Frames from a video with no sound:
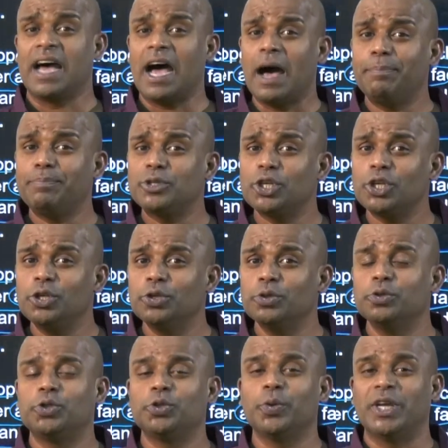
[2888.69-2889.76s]
up to you
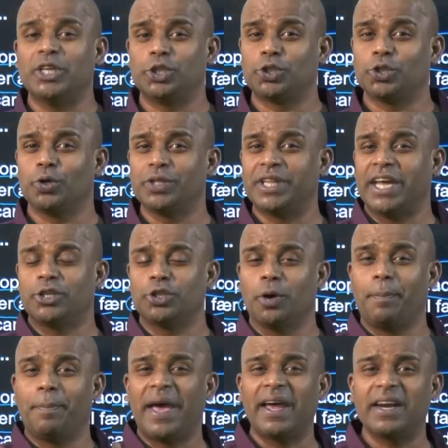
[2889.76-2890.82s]
to ensure that your
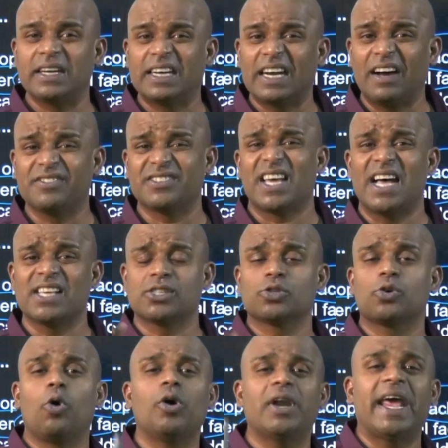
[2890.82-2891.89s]
paragraphs are
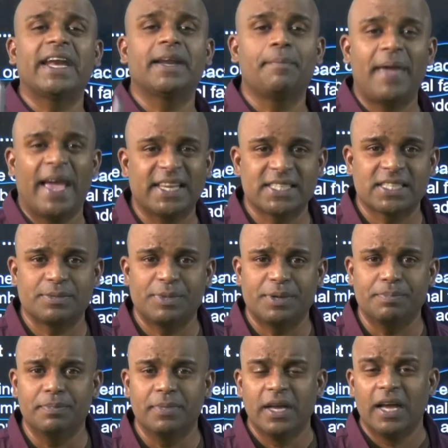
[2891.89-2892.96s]
scored at a maximum.